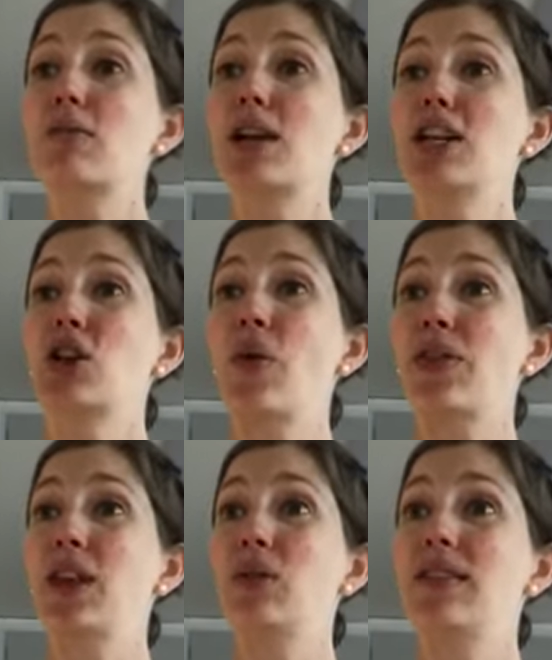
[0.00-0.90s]
but I don't
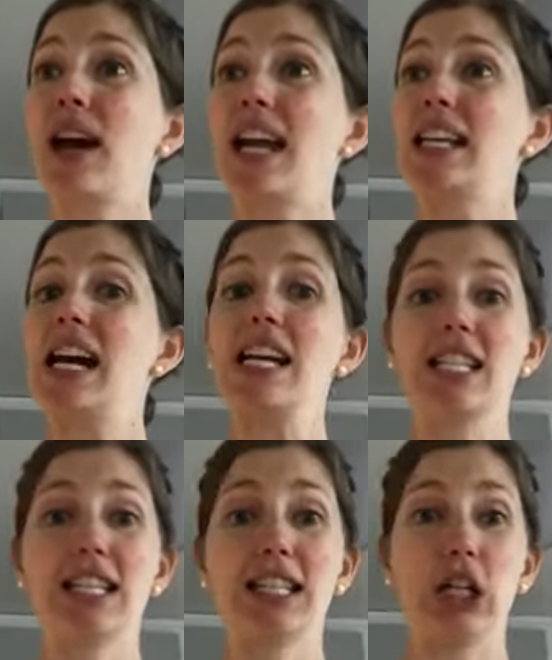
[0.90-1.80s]
think we've added
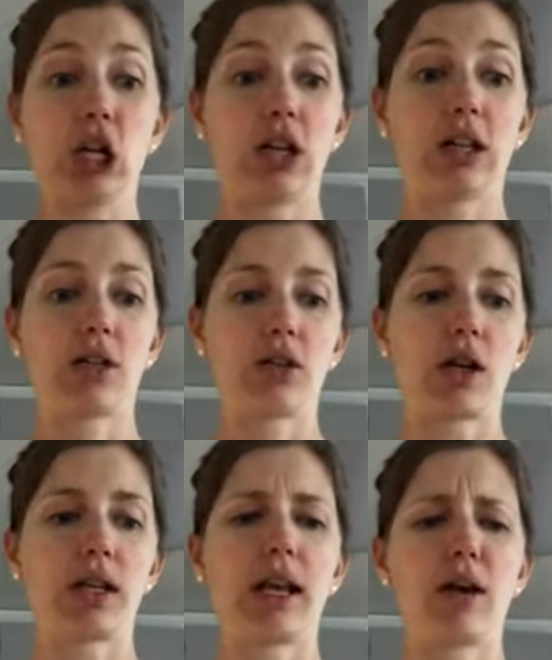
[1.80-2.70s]
onions and garlic to
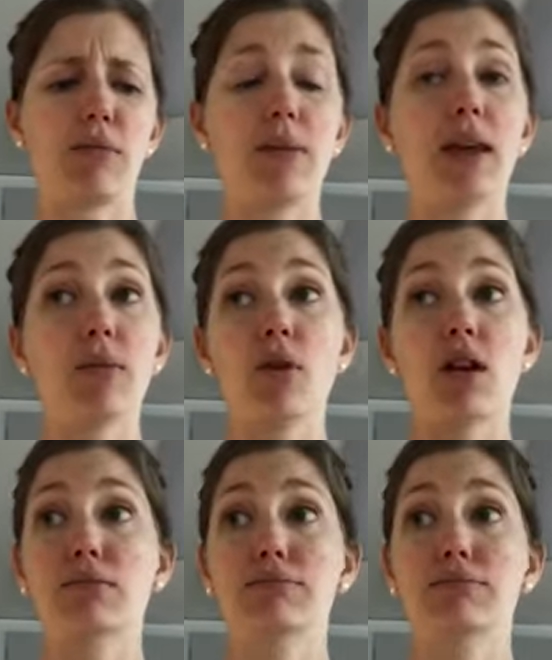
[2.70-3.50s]
chocolate yet. Or maybe I'm wrong.